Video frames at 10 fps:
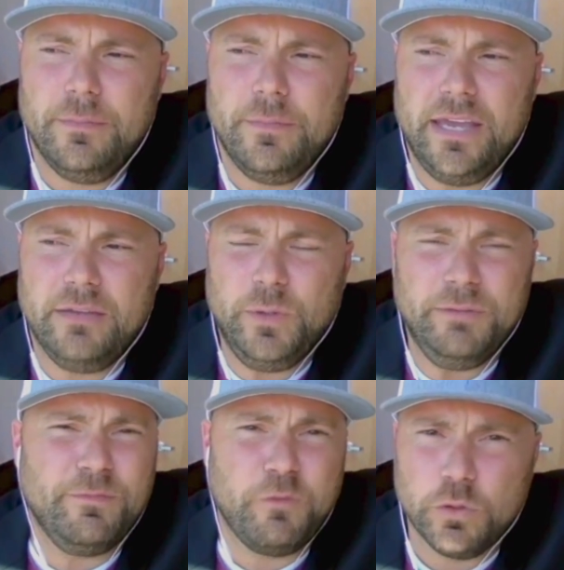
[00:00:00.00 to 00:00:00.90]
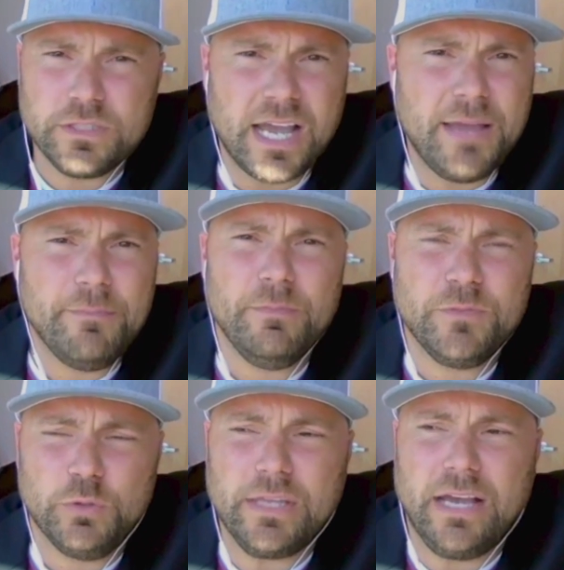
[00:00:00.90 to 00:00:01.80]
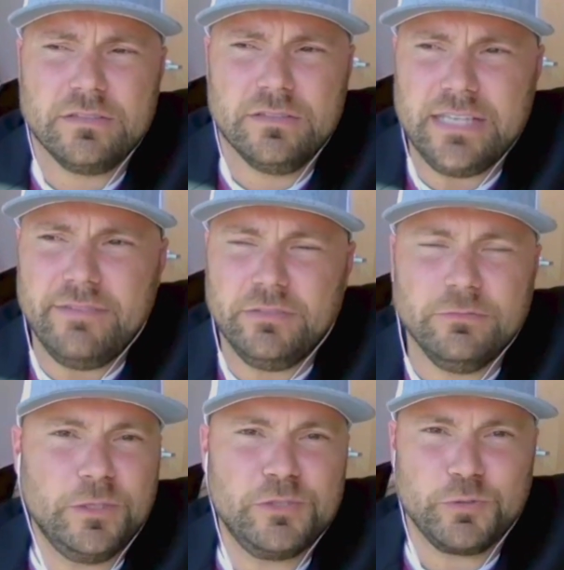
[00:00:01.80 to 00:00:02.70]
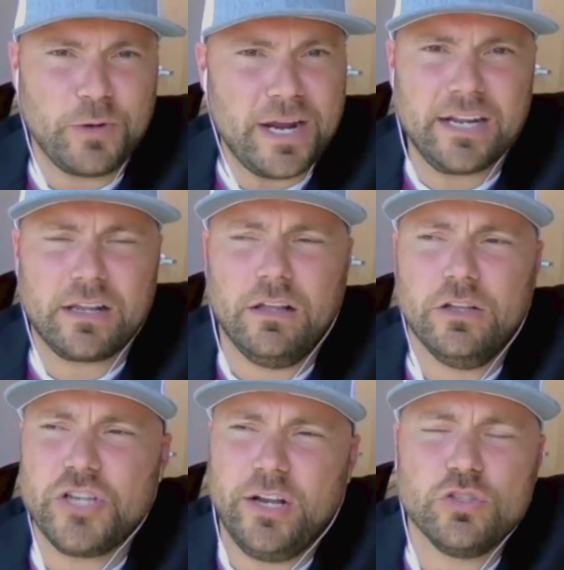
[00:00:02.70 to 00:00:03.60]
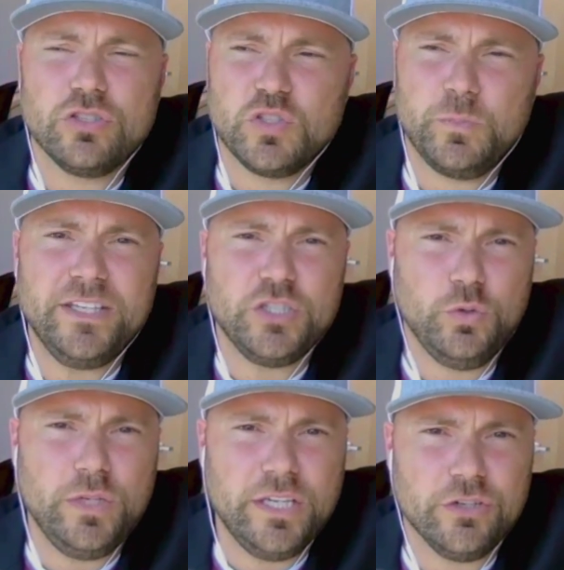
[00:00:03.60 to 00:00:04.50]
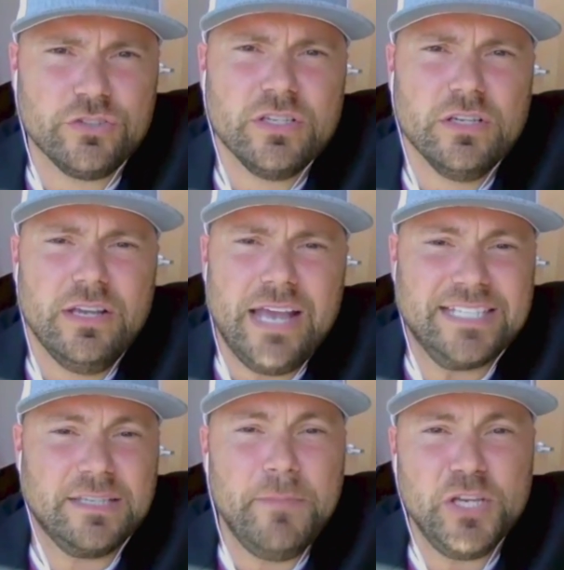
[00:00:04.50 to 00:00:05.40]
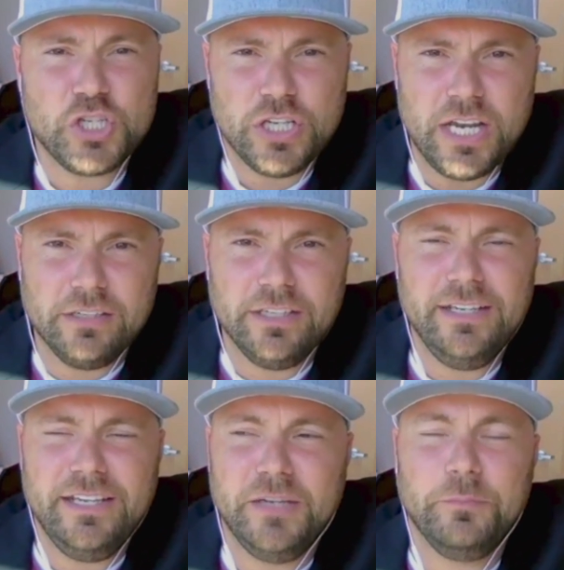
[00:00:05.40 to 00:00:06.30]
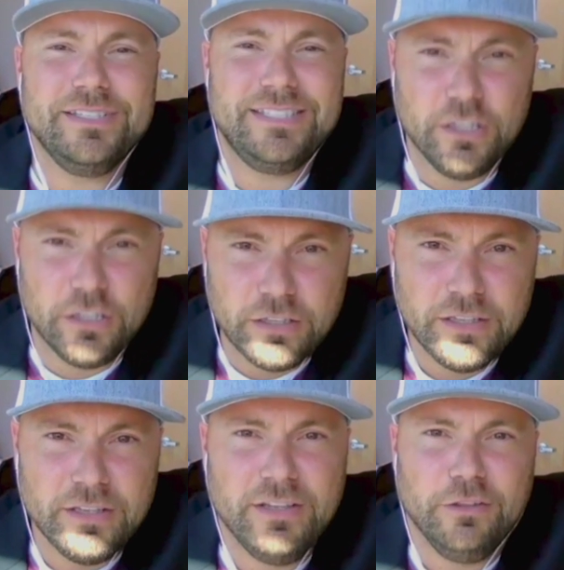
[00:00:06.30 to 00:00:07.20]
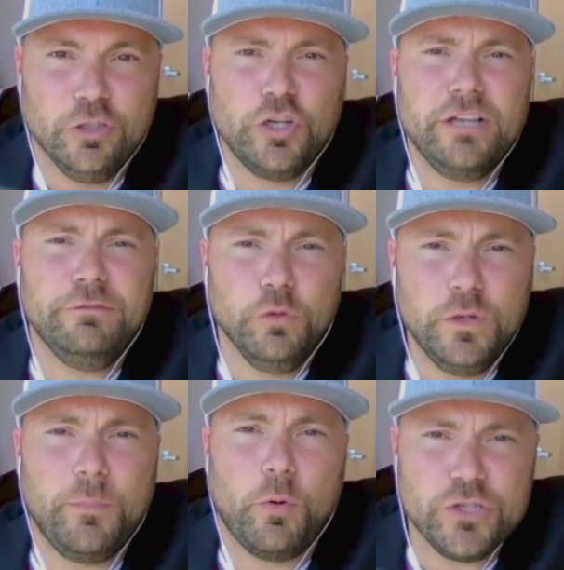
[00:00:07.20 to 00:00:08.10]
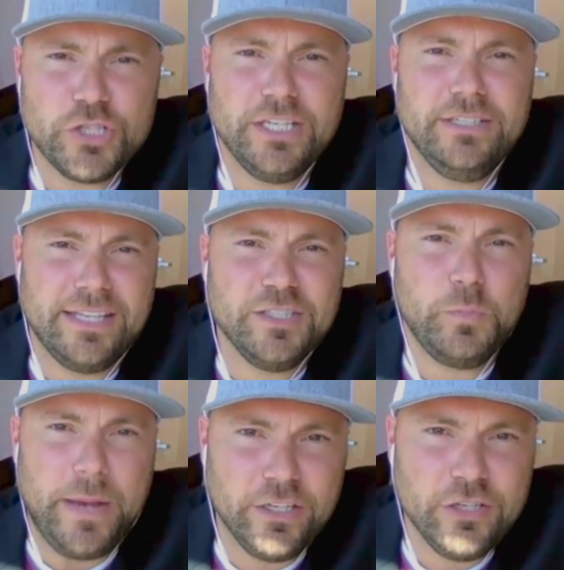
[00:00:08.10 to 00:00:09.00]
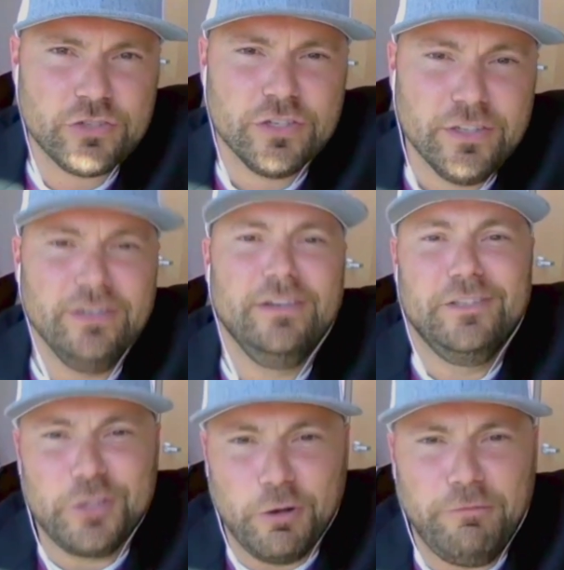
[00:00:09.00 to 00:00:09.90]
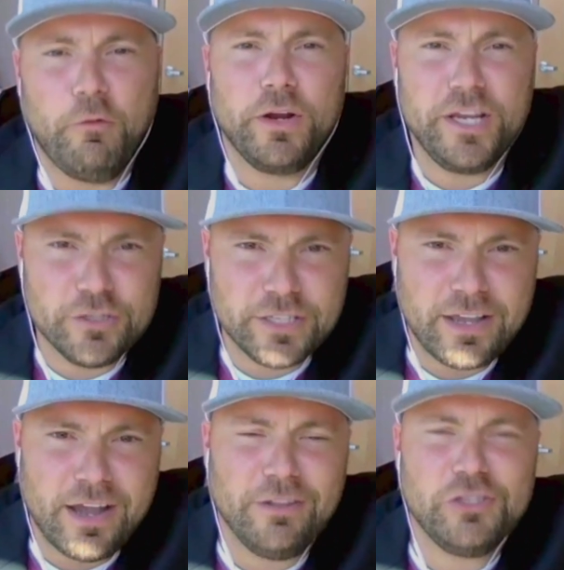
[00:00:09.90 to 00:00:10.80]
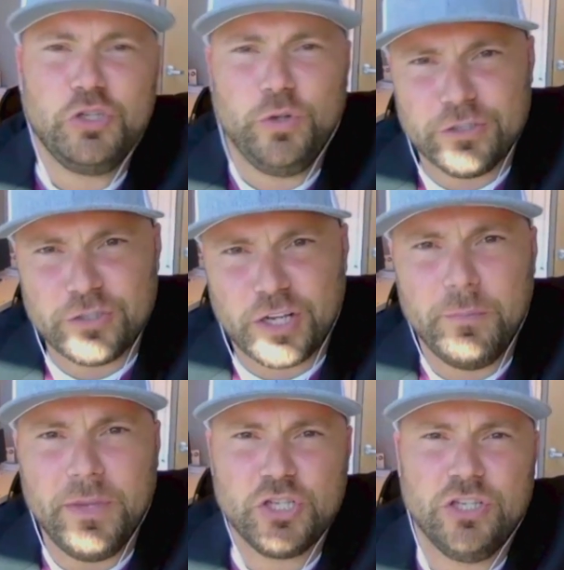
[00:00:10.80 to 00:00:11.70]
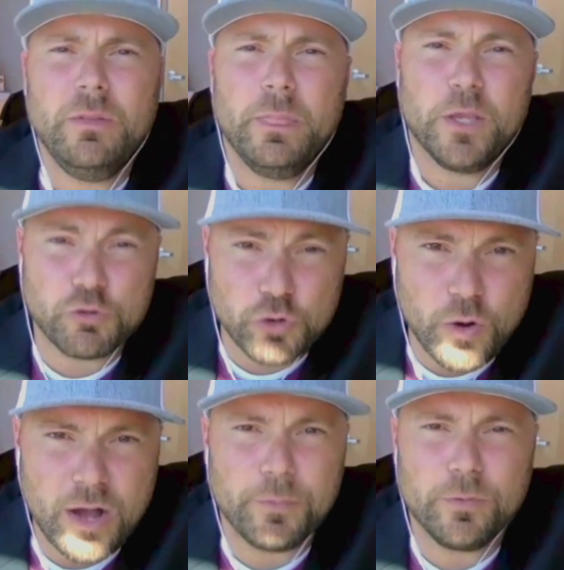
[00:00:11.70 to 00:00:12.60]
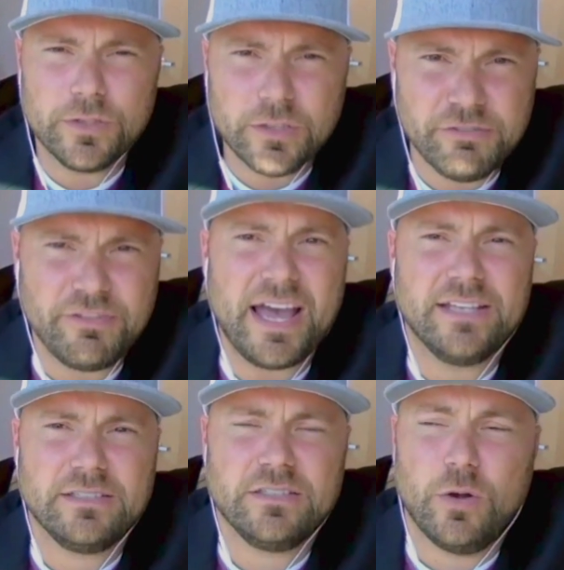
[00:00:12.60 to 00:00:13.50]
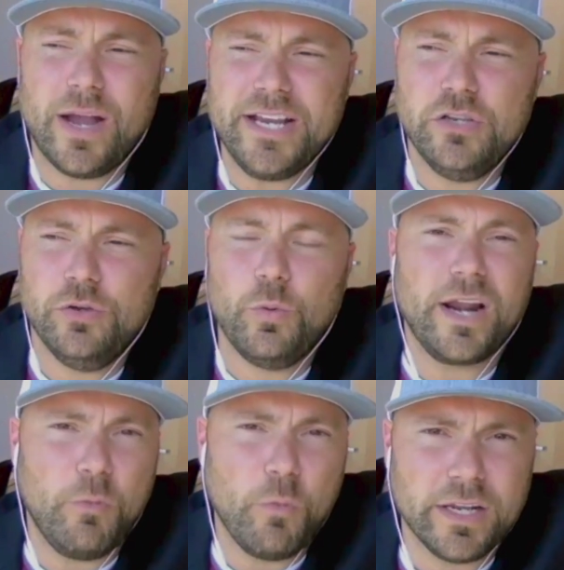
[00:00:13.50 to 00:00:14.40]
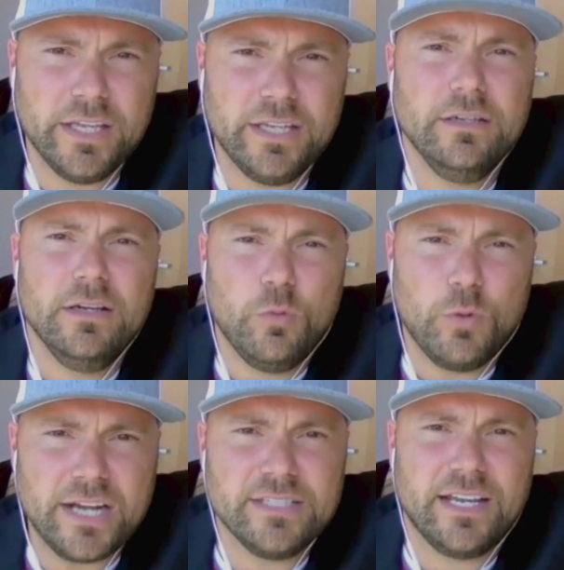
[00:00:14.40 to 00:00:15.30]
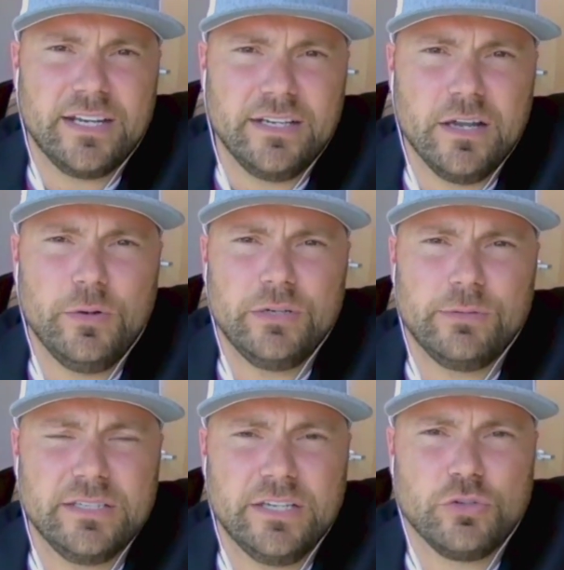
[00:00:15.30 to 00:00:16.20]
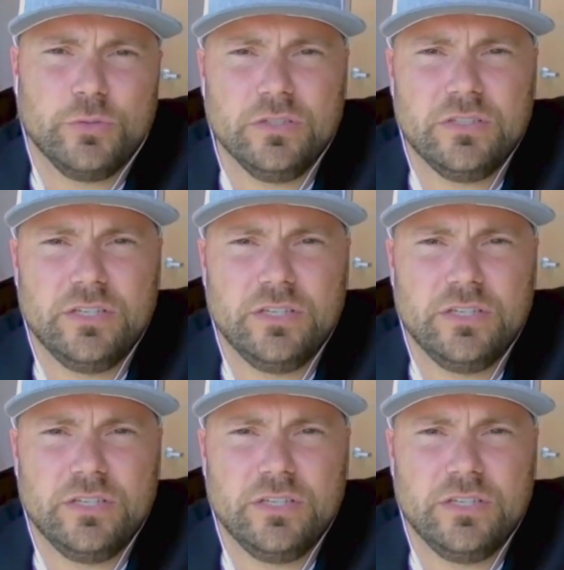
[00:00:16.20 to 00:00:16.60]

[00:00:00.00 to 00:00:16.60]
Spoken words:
And went full-time 2007, which was right out of college. I also spent 2 years as a missionary in Brazil, learning fluent Portuguese and Spanish. So 4 years in college, 2 years on a mission, grew up really fast. So I knew what I wanted when I decided to go into residential